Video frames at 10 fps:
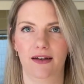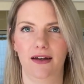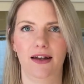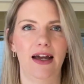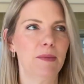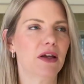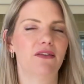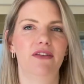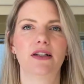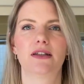And I'm
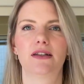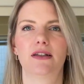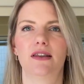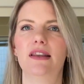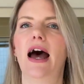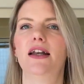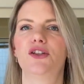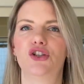convinced that is